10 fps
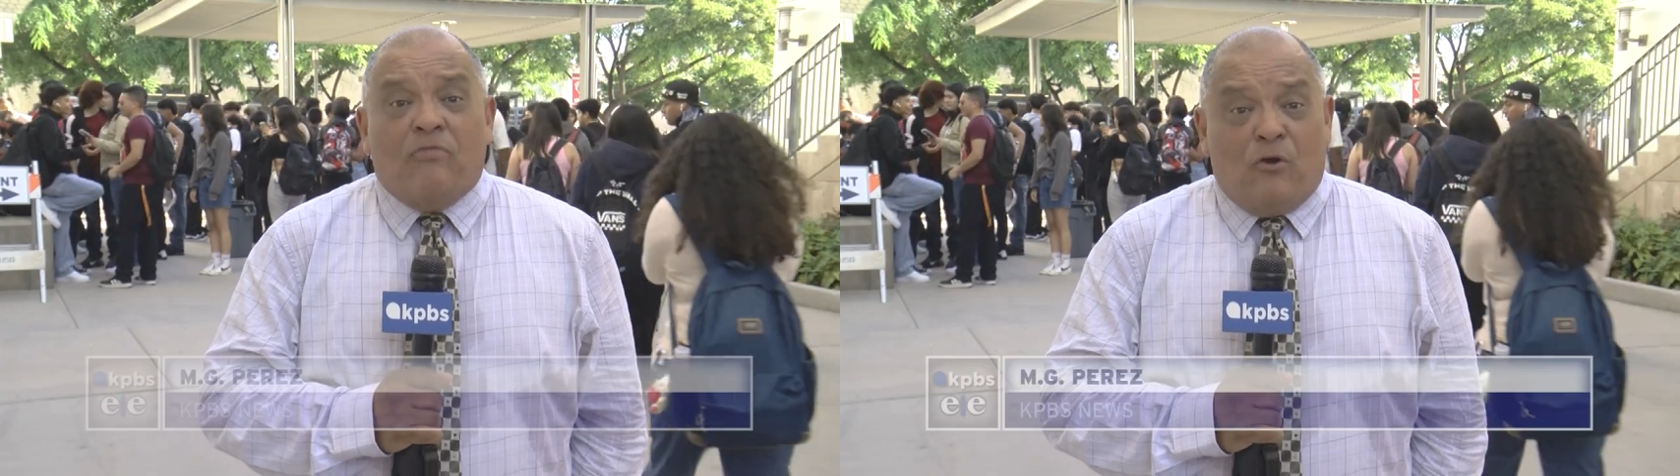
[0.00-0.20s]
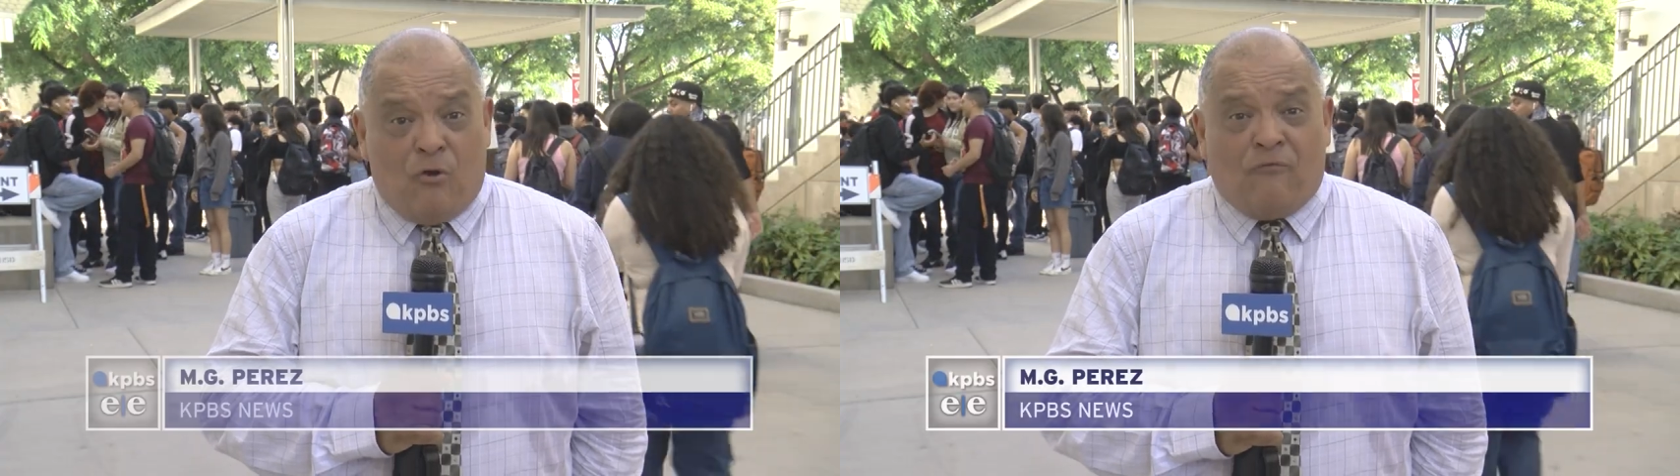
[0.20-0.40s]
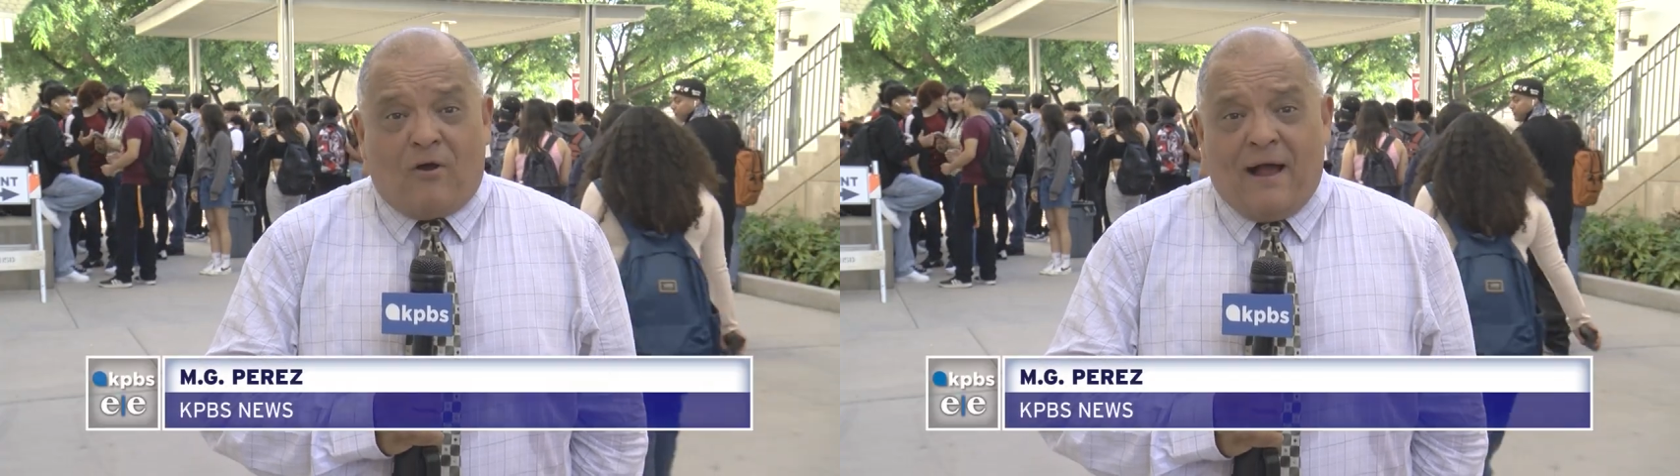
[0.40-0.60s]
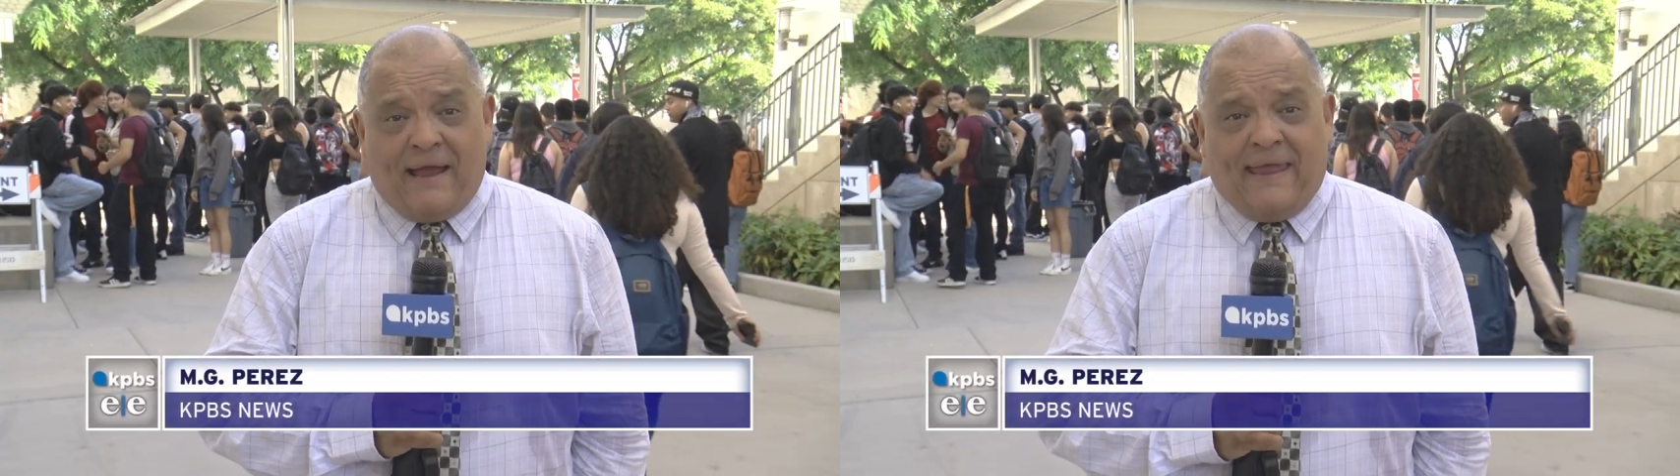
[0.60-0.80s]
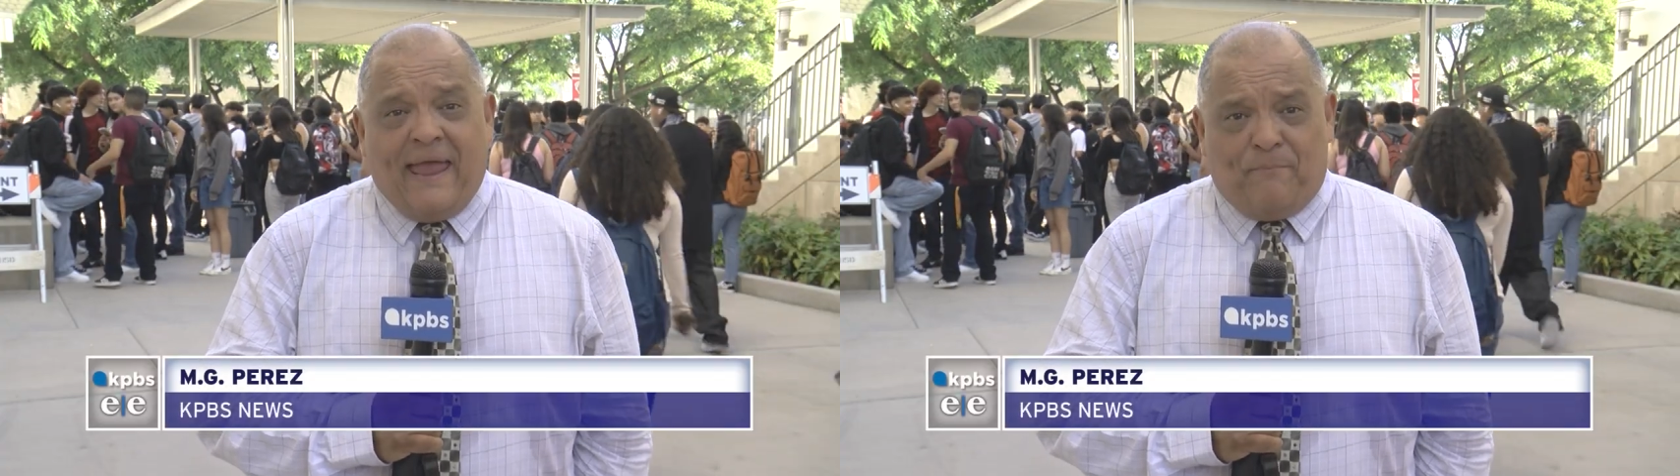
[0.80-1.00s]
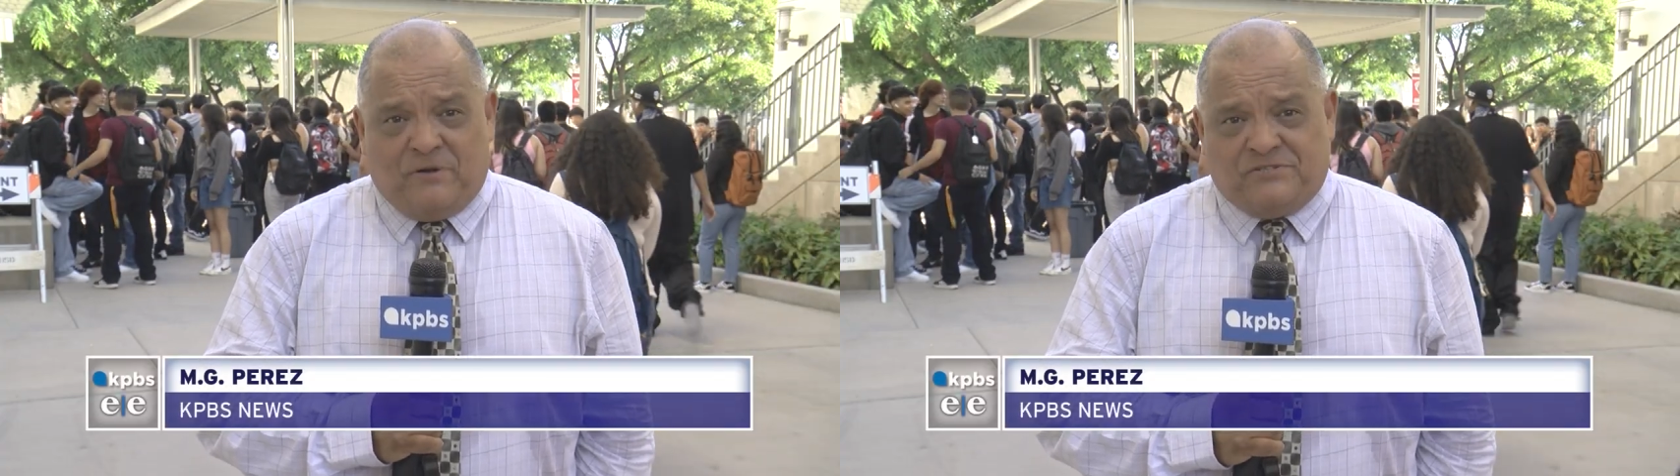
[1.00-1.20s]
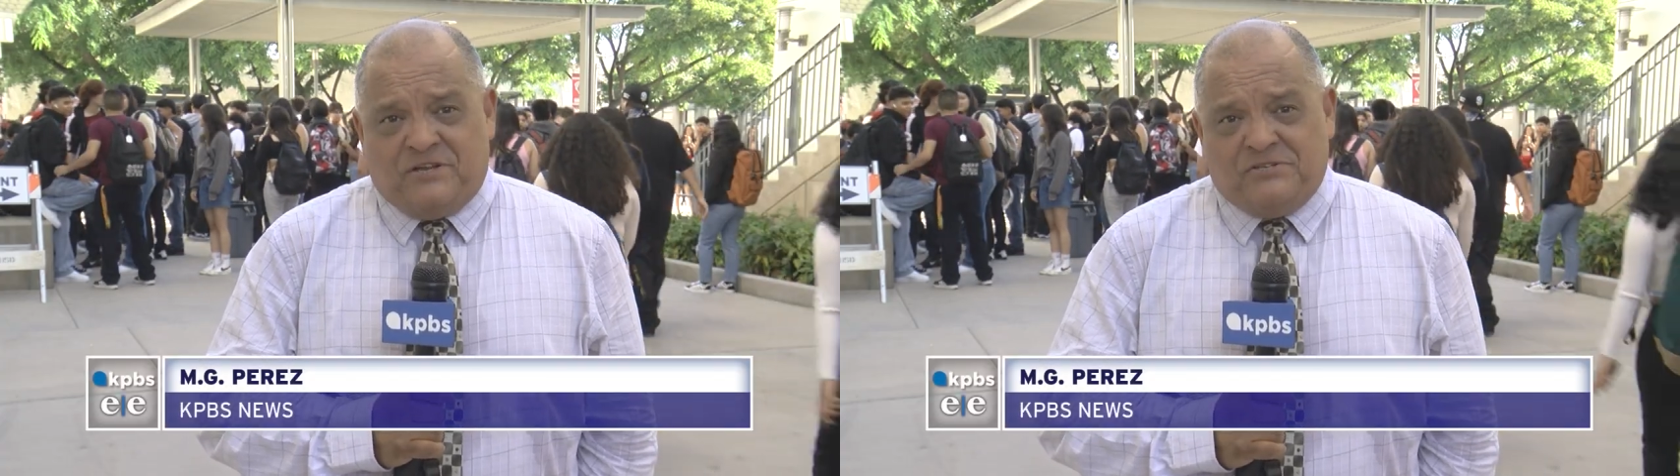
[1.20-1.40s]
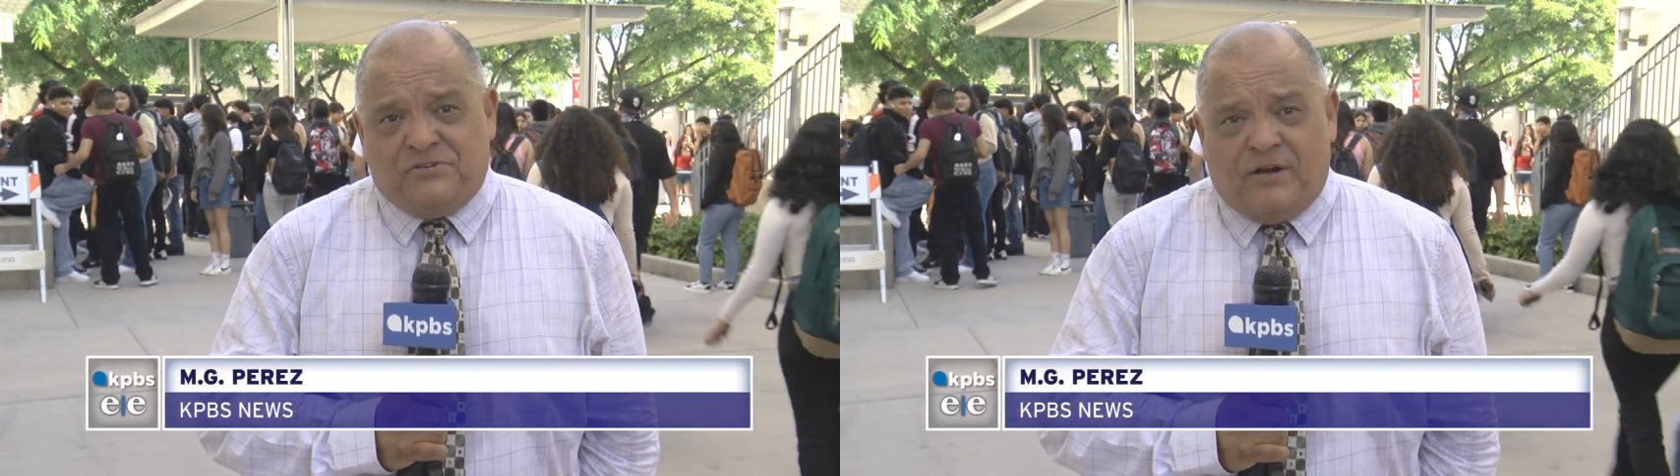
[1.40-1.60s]
on the Hoover High campus
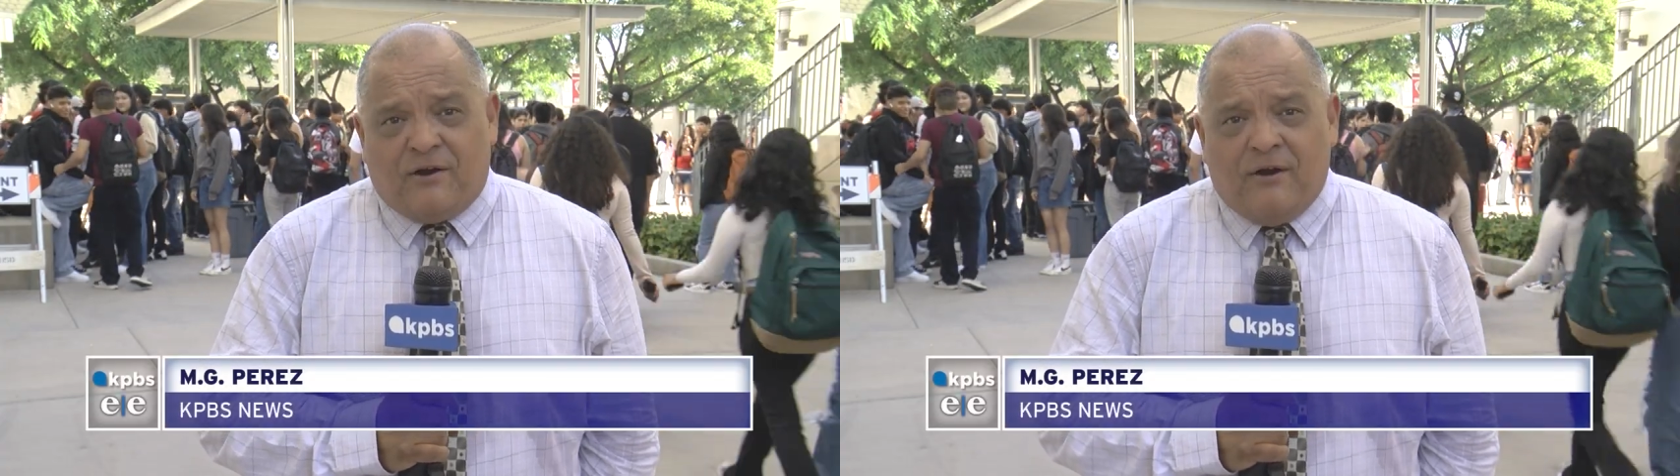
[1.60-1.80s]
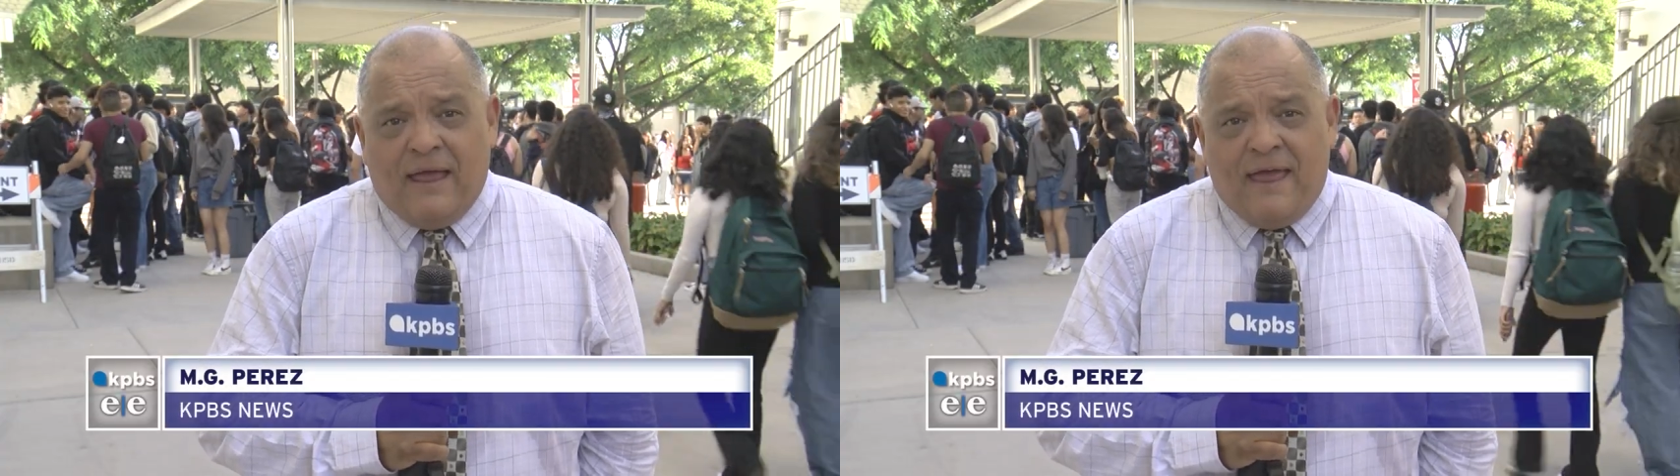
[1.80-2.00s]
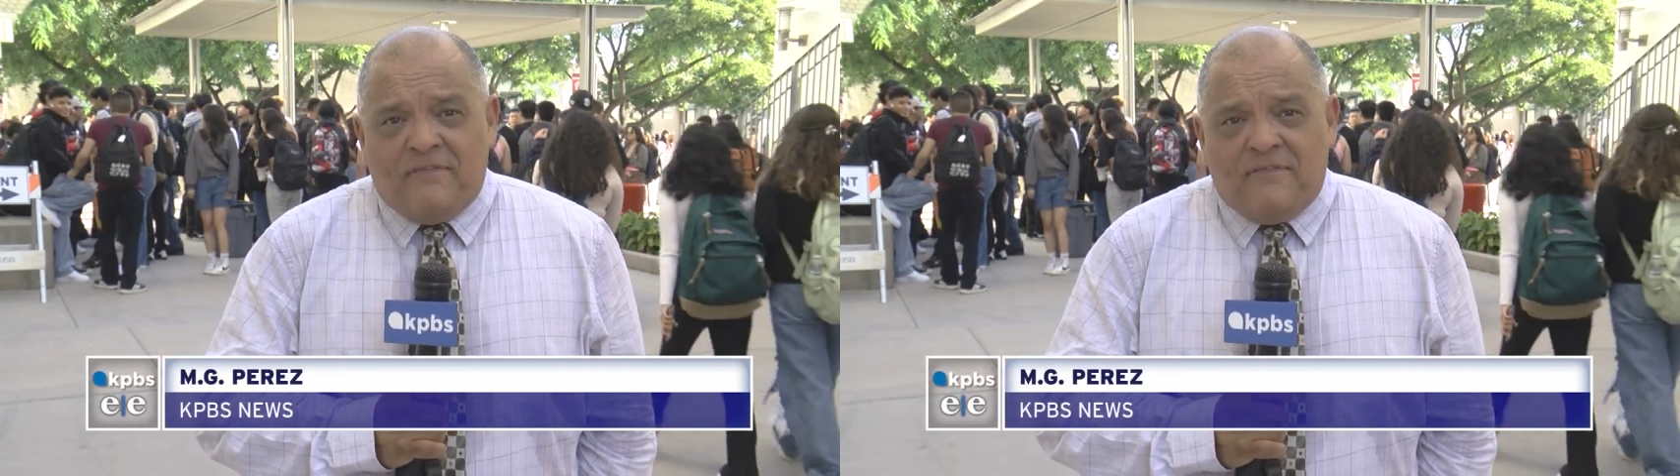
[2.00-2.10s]
this year.